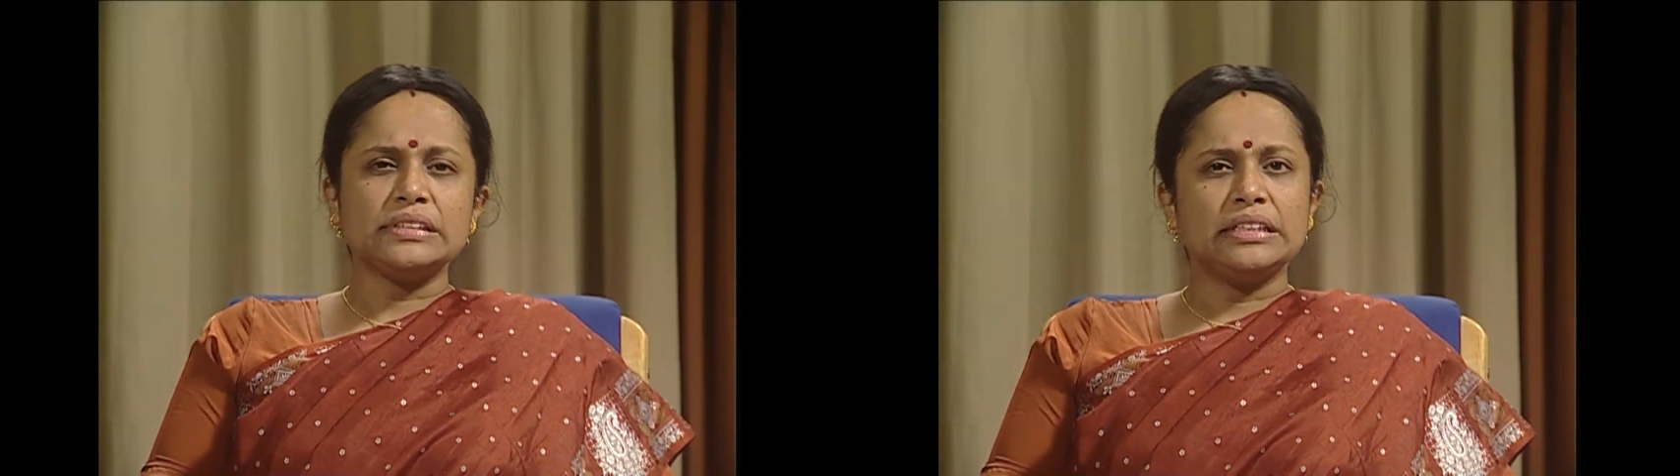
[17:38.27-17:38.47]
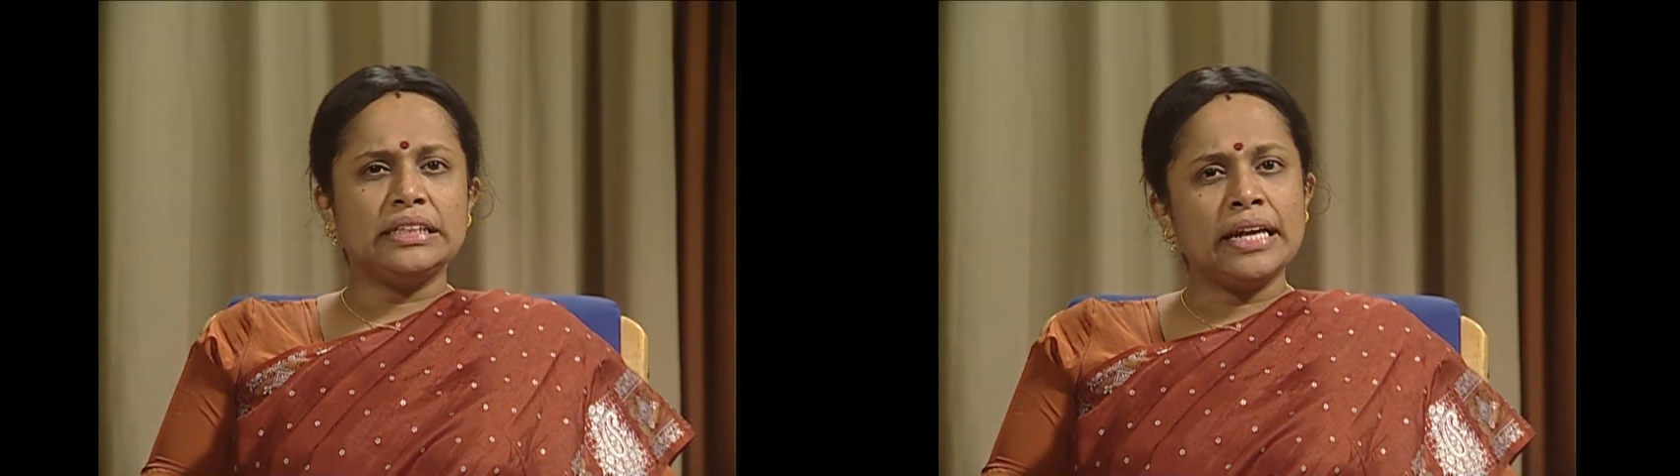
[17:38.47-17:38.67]

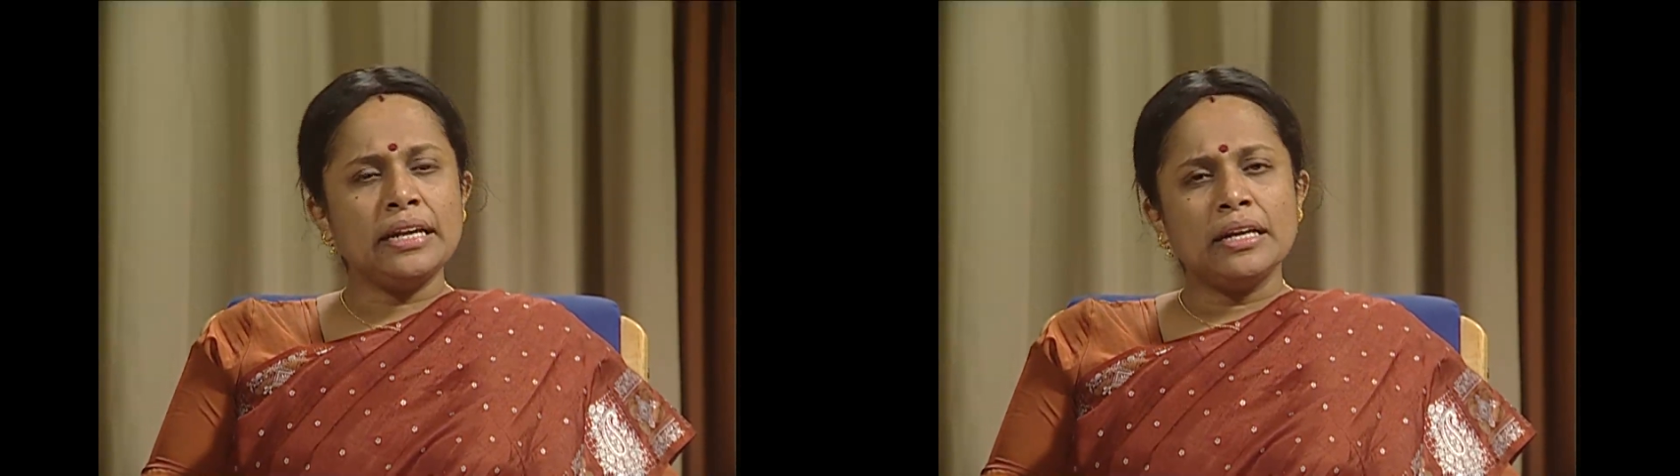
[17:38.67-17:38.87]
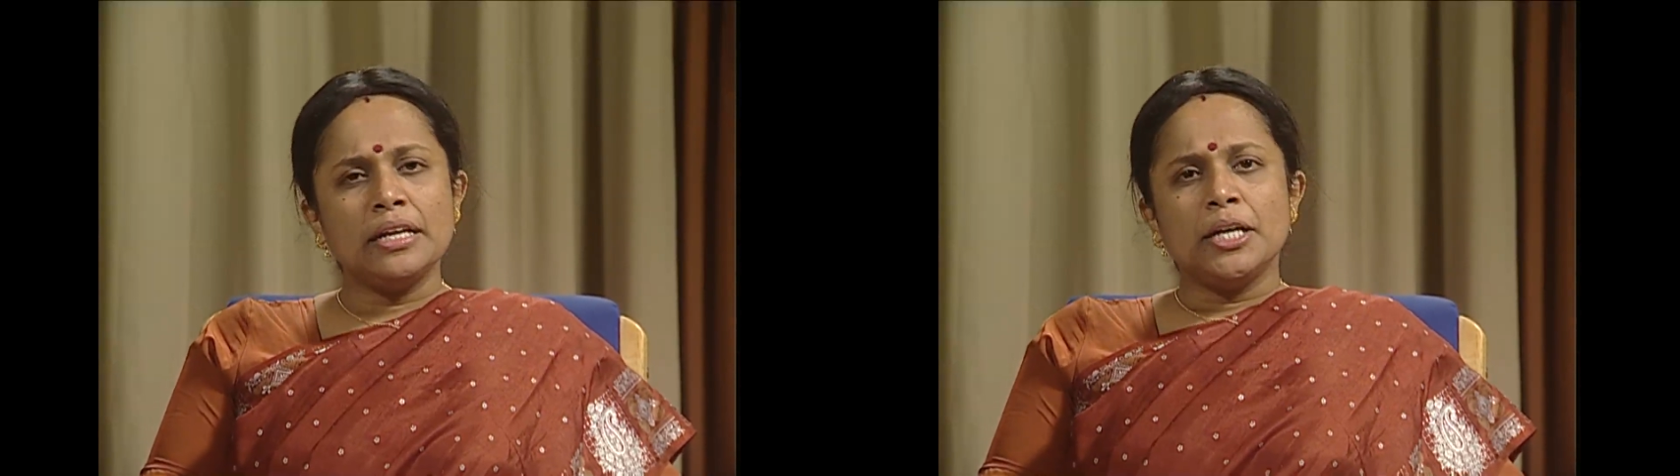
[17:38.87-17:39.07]

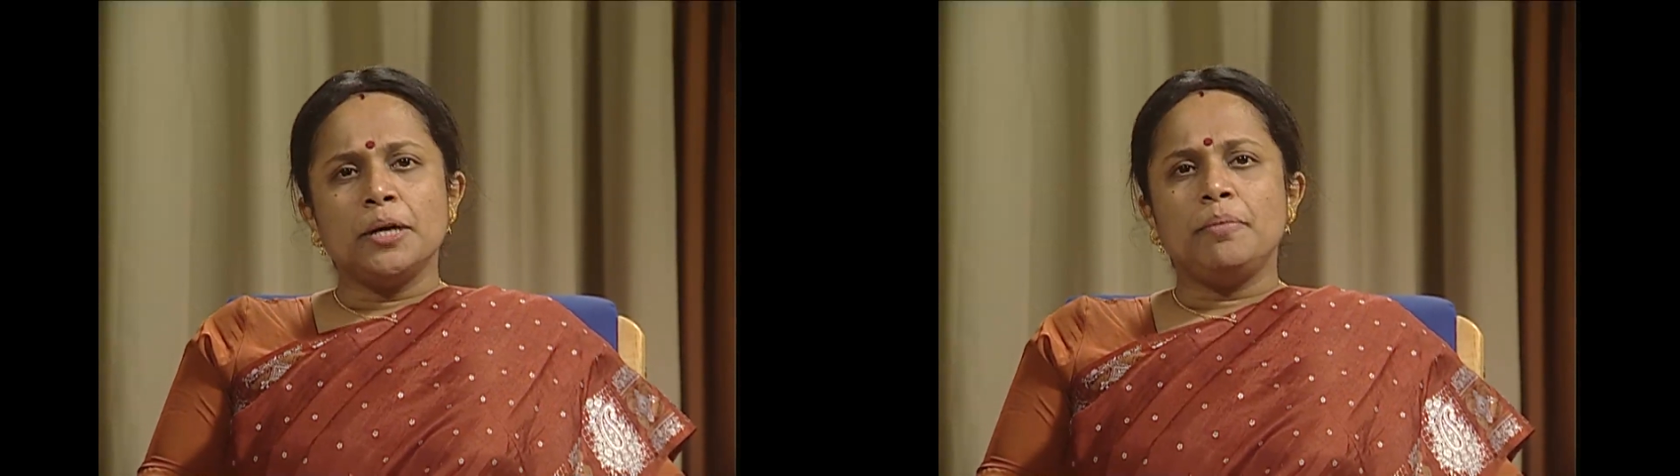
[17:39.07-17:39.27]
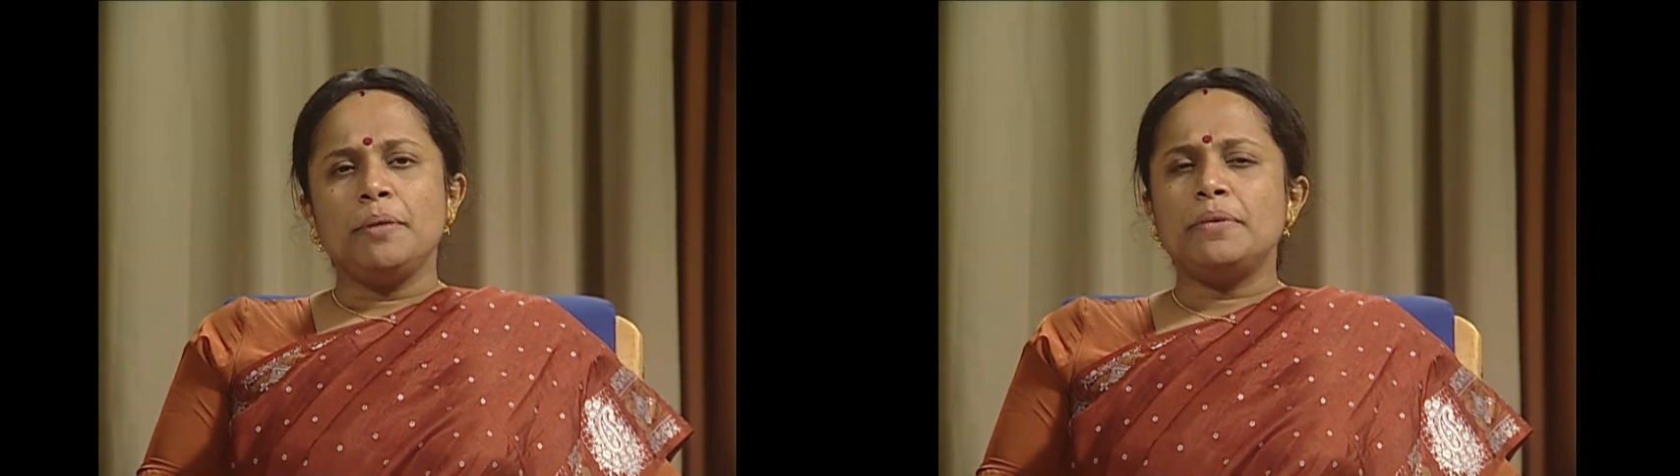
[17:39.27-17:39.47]
Then
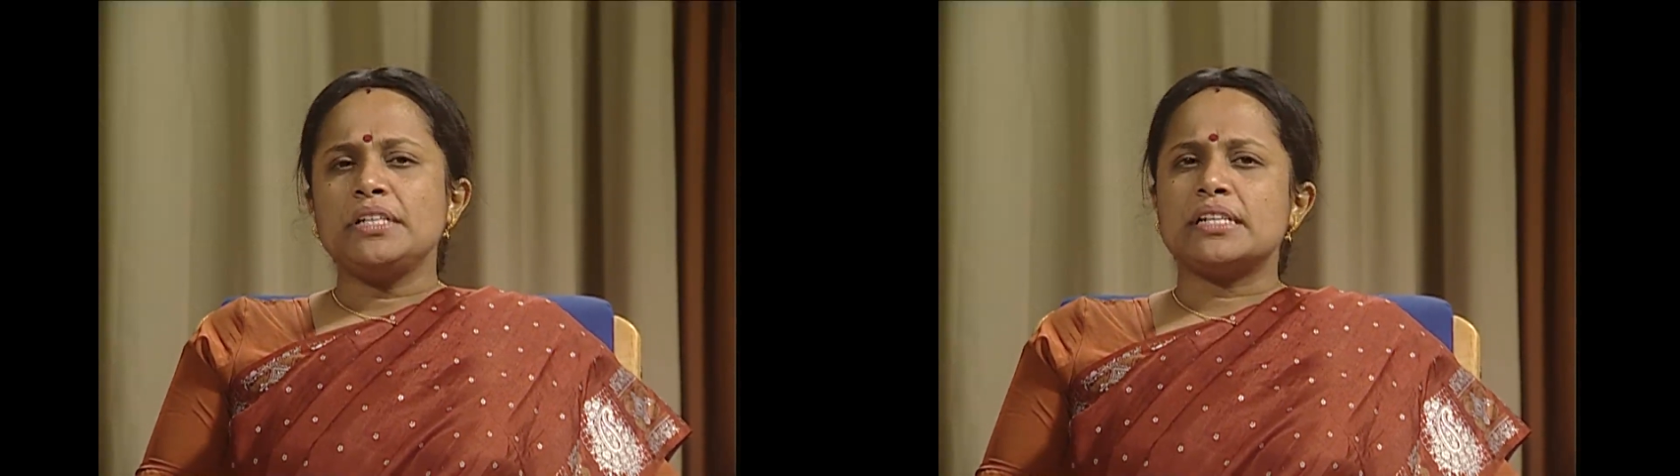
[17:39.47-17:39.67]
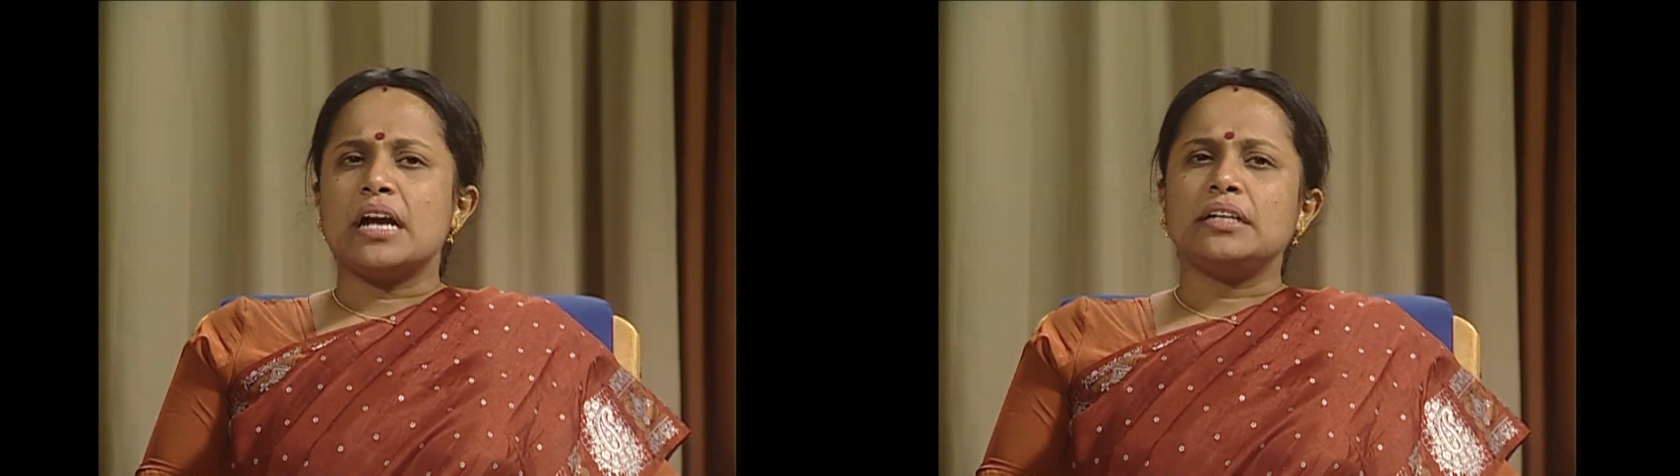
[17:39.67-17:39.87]
people
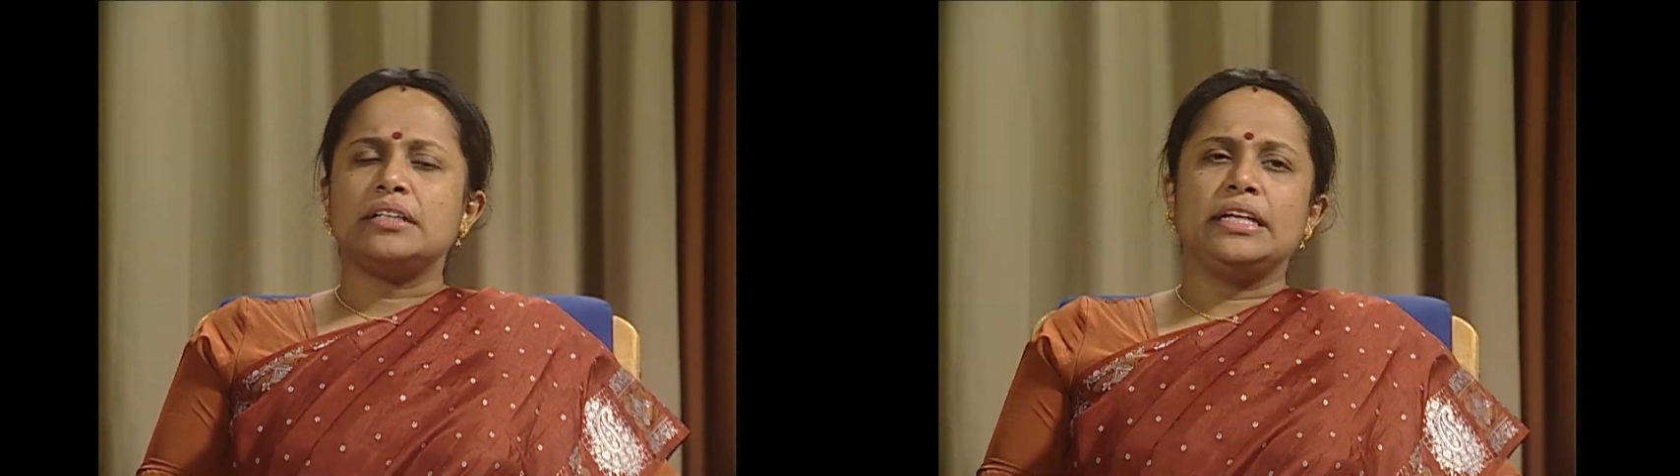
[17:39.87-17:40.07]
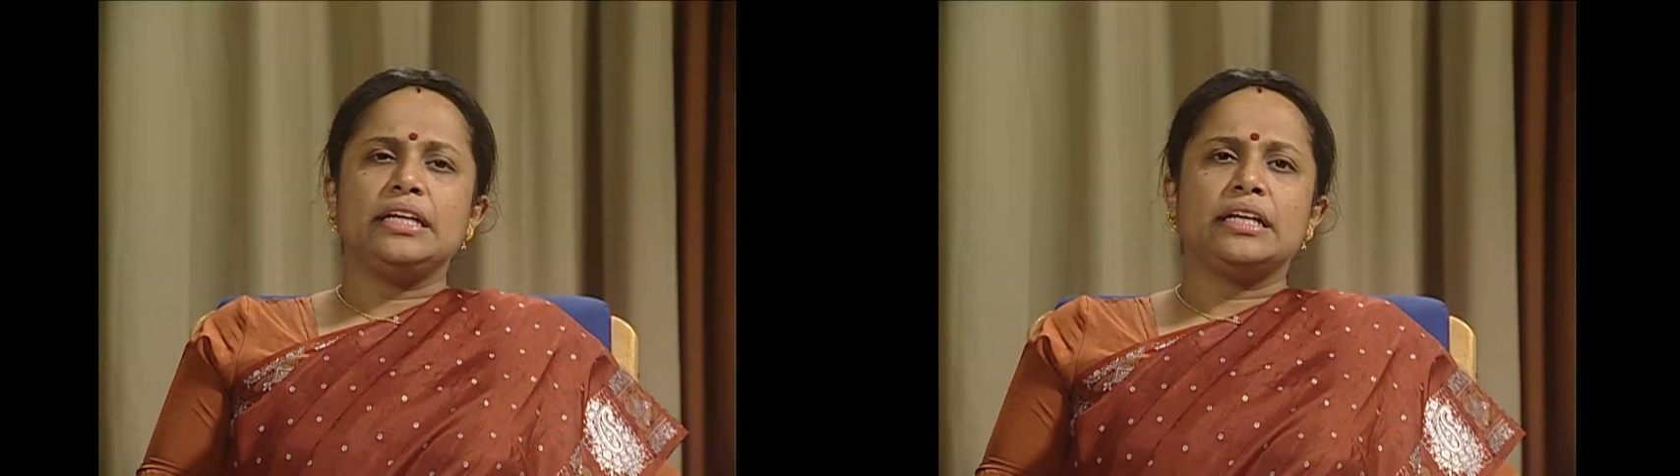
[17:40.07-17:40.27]

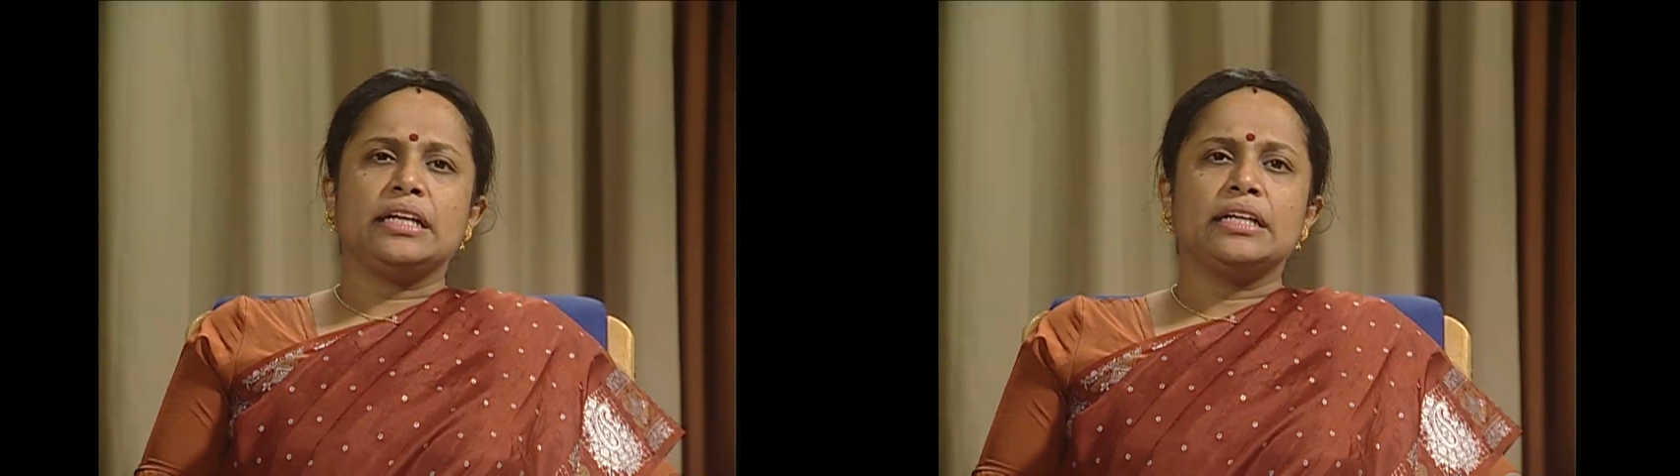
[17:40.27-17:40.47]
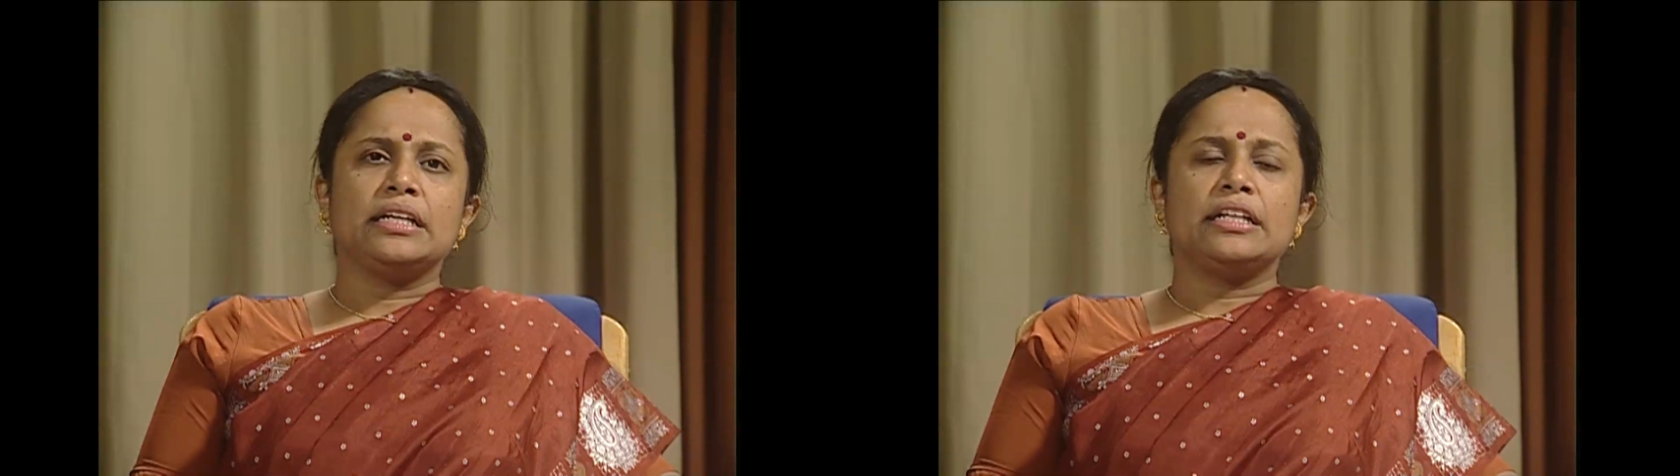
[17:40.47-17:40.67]
started thinking